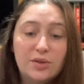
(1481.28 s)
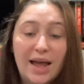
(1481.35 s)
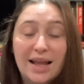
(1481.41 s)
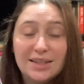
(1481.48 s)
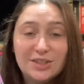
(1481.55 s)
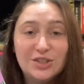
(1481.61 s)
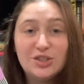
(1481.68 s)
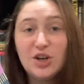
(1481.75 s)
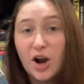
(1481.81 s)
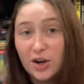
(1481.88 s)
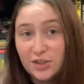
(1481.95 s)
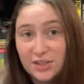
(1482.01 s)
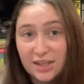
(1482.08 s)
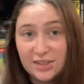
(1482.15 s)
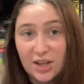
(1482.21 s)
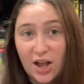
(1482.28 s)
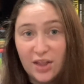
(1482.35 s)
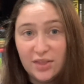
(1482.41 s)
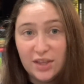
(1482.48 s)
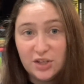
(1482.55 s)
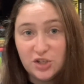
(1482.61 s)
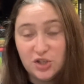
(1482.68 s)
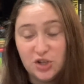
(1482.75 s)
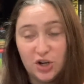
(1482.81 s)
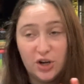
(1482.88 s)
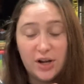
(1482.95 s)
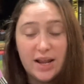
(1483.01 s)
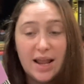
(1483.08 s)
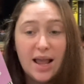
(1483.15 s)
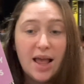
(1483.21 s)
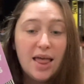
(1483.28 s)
that starts us on this journey.